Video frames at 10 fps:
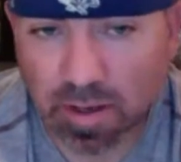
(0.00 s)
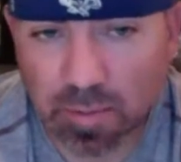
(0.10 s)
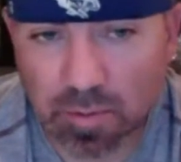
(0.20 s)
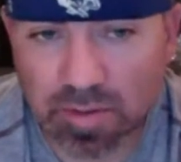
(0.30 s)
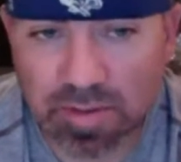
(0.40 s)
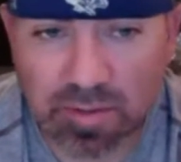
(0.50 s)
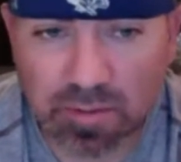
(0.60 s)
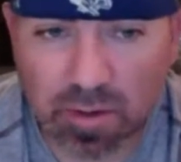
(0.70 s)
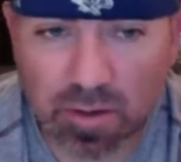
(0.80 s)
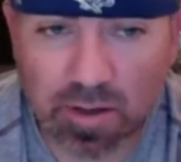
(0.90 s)
Steph Curry
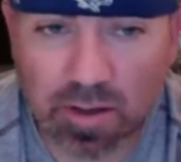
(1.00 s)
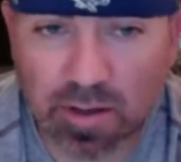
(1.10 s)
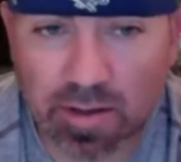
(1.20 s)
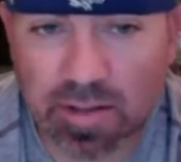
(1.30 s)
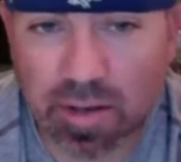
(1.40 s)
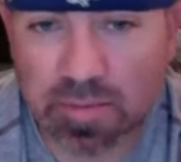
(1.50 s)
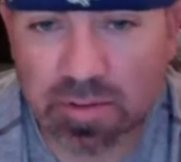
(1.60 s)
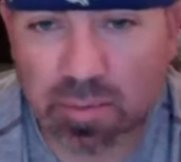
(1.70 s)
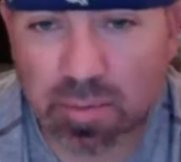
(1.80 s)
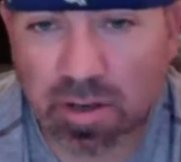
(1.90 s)
and Klay Thompson are
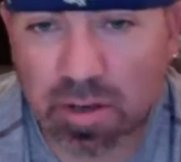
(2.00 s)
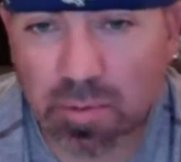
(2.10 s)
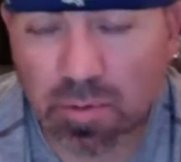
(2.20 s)
playable.